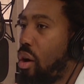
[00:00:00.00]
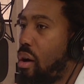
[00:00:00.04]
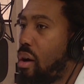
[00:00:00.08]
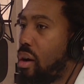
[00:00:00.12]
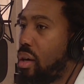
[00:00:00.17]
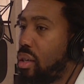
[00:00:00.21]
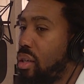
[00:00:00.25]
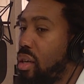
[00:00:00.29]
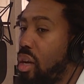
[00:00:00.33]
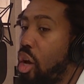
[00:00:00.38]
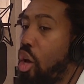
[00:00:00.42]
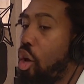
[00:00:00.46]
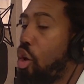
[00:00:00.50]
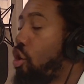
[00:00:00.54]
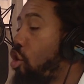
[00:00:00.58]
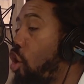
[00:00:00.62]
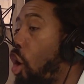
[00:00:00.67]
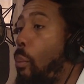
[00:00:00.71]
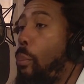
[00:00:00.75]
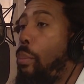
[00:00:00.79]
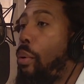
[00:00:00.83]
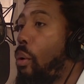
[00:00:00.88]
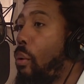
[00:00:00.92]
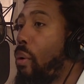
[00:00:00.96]
Harden,
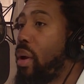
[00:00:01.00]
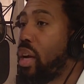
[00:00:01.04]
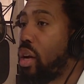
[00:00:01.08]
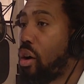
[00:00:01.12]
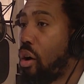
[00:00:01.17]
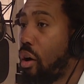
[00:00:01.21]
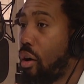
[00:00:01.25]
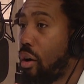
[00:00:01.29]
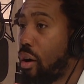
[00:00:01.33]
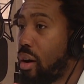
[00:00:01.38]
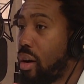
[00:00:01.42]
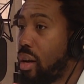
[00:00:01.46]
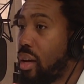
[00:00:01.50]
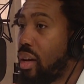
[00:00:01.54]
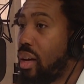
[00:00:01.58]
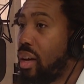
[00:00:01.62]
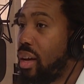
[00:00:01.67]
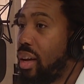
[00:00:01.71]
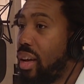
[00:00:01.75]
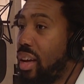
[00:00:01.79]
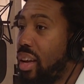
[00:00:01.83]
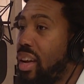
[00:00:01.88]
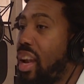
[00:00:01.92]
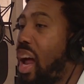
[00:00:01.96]
no point guard,
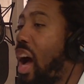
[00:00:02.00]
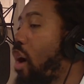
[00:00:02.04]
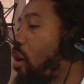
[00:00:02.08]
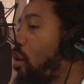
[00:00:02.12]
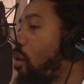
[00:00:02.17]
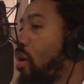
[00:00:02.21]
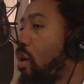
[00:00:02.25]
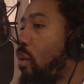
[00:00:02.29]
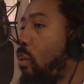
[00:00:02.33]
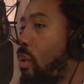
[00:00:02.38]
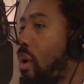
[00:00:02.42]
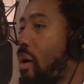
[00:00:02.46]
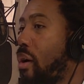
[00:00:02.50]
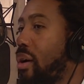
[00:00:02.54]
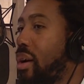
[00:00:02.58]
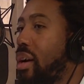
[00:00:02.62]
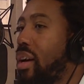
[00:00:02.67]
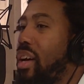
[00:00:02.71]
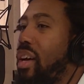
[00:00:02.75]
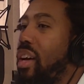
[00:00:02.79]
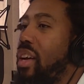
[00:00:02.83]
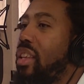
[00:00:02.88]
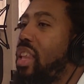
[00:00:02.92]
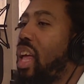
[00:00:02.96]
not going to
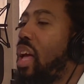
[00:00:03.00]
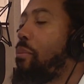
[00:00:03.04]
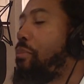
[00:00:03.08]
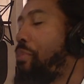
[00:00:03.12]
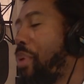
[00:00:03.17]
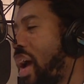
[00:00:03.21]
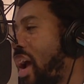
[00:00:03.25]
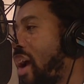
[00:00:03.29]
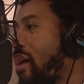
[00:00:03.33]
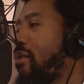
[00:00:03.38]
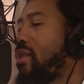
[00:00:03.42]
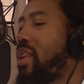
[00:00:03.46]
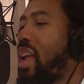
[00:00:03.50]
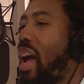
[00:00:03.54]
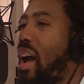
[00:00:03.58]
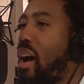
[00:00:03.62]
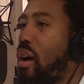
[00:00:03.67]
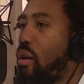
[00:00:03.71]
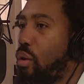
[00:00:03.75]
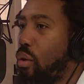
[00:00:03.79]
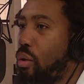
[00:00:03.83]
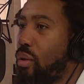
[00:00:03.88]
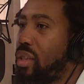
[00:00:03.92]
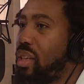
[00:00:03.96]
work. They bear
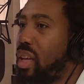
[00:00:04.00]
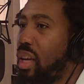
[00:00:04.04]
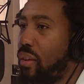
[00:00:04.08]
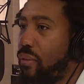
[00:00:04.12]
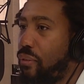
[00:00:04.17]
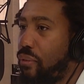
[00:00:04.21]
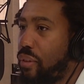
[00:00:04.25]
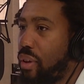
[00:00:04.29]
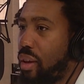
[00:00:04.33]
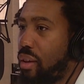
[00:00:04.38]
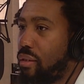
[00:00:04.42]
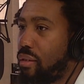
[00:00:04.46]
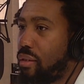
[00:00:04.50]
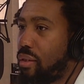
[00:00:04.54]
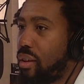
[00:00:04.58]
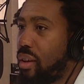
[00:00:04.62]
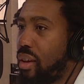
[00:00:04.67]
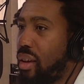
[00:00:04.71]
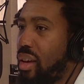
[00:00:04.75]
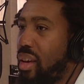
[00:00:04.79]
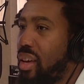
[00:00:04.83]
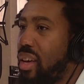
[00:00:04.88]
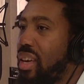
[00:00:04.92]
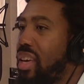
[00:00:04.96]
down on defense.
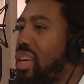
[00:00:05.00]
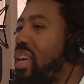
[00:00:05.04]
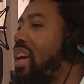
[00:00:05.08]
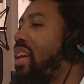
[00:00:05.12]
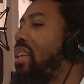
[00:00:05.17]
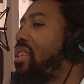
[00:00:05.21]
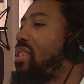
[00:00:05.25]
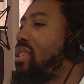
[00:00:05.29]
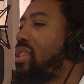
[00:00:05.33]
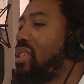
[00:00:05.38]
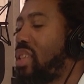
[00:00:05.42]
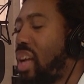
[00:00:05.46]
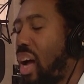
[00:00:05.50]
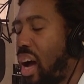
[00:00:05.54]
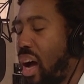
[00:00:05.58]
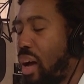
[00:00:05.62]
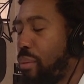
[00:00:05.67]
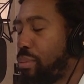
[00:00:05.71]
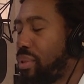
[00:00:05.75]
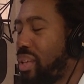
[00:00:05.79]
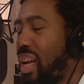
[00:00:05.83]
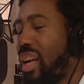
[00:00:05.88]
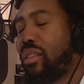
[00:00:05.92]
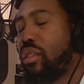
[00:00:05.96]
Get
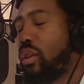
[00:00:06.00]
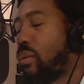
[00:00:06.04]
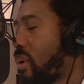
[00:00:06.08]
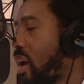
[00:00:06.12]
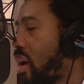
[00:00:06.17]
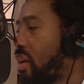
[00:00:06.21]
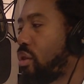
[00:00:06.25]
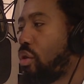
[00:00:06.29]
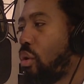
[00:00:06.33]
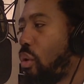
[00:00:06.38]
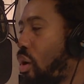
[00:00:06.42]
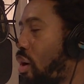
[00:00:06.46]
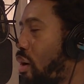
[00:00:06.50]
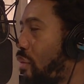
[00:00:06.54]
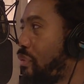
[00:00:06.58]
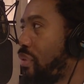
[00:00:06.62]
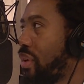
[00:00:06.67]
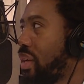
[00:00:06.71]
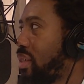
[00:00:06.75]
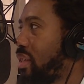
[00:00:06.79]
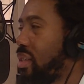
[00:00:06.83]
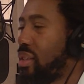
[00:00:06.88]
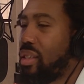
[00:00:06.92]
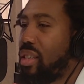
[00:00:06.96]
stops. That Toronto
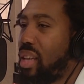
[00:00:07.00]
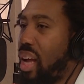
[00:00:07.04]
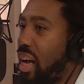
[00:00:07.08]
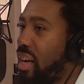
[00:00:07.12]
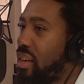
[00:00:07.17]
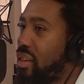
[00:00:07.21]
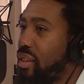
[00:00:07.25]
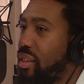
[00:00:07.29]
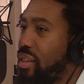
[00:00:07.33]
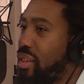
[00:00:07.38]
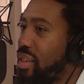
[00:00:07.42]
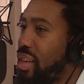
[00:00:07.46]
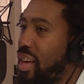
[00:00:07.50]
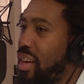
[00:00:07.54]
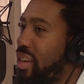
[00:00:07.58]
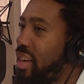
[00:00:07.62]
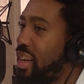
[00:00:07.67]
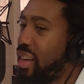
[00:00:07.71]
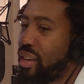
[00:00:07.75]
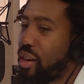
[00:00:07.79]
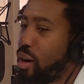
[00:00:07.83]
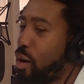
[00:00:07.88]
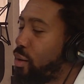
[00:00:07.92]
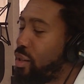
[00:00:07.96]
offense is not good. That
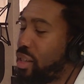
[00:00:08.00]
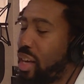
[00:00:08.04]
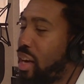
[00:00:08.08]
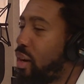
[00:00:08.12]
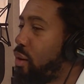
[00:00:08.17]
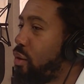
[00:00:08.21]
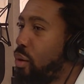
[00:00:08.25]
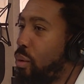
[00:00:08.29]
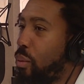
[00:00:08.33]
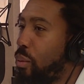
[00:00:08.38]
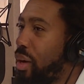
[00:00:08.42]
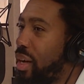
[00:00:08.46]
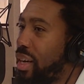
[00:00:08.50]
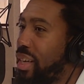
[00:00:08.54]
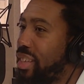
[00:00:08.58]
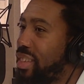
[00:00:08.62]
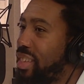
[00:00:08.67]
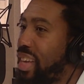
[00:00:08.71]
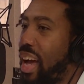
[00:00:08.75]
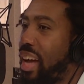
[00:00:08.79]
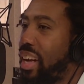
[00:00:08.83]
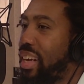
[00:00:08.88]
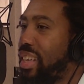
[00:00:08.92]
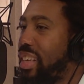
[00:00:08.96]
Nick Nurse, I don't know what
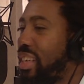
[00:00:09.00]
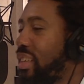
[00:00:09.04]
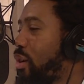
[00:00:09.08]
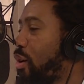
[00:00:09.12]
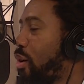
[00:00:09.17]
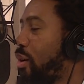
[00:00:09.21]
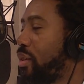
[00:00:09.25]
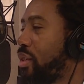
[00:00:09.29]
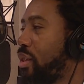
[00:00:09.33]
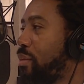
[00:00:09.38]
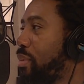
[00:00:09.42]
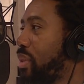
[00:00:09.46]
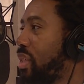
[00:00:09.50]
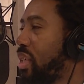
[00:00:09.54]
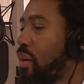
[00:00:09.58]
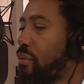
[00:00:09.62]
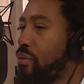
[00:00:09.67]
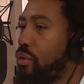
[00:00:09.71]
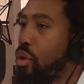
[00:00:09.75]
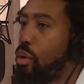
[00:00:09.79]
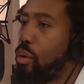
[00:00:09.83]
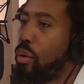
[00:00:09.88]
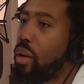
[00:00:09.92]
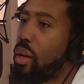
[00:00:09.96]
exactly he calls
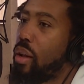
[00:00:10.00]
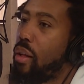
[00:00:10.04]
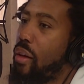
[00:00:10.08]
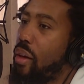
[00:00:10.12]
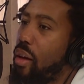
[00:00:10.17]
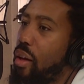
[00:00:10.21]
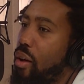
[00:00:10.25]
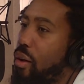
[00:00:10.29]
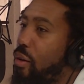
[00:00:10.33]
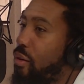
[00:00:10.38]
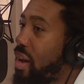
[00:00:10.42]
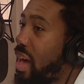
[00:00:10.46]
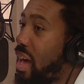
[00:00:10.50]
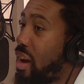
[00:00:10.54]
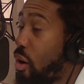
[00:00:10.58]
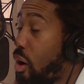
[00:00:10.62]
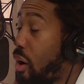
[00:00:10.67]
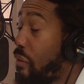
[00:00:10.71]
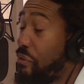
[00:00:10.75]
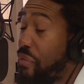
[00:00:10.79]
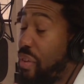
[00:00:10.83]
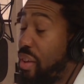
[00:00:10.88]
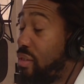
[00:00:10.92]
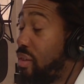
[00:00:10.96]
himself doing on that
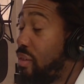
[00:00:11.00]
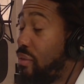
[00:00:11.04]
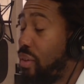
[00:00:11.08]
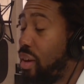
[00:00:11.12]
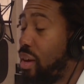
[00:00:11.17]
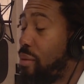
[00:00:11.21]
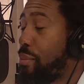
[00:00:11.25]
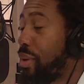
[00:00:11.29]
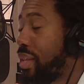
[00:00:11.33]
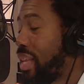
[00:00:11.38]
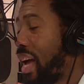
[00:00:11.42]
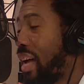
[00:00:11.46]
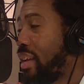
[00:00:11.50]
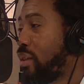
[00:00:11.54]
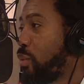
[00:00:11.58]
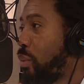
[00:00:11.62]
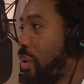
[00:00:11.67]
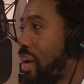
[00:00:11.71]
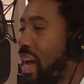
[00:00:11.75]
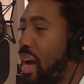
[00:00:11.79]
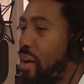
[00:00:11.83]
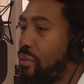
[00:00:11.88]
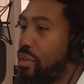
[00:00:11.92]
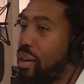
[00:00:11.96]
offensive end, but that's
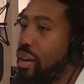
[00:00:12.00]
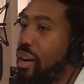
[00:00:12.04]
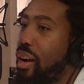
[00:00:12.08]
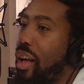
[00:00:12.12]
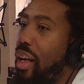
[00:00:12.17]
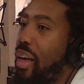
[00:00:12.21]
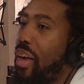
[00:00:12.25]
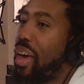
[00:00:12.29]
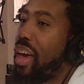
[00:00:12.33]
whatever.